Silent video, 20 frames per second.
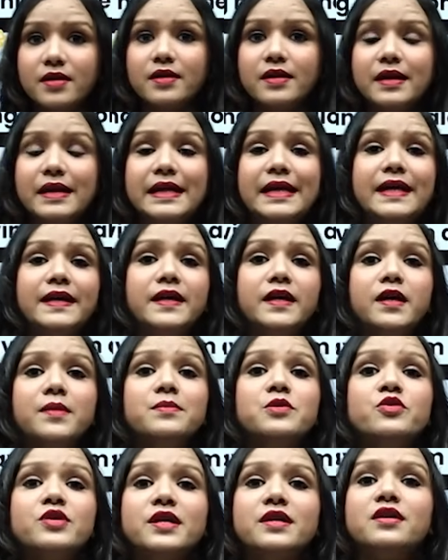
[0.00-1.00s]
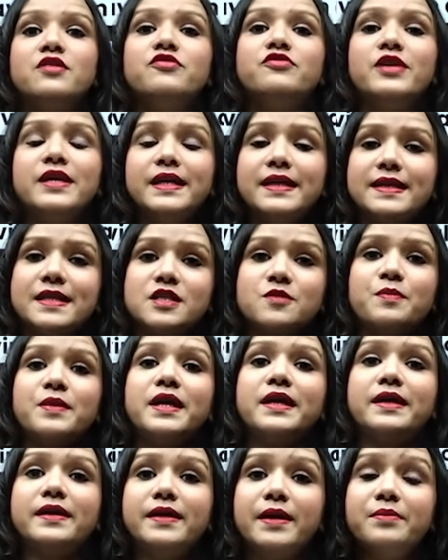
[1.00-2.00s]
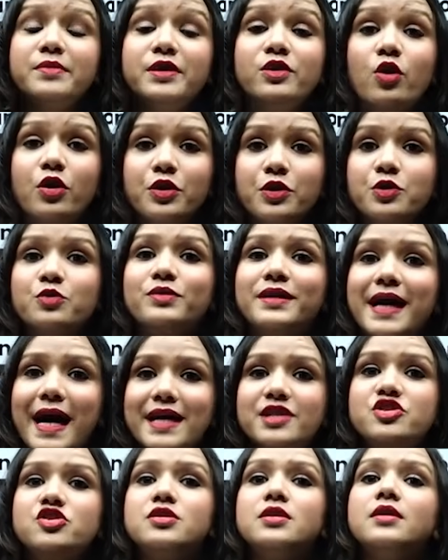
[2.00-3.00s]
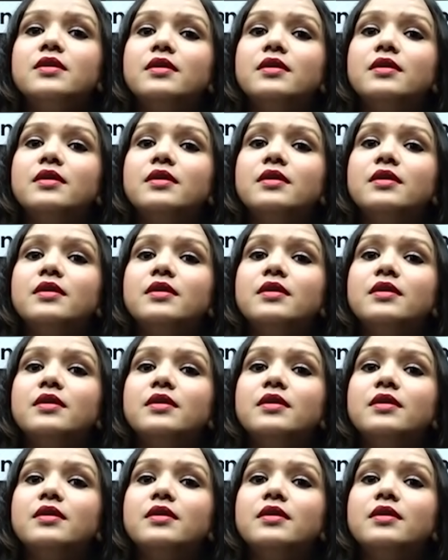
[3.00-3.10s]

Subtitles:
leading him to take a very desperate attempt in order to catch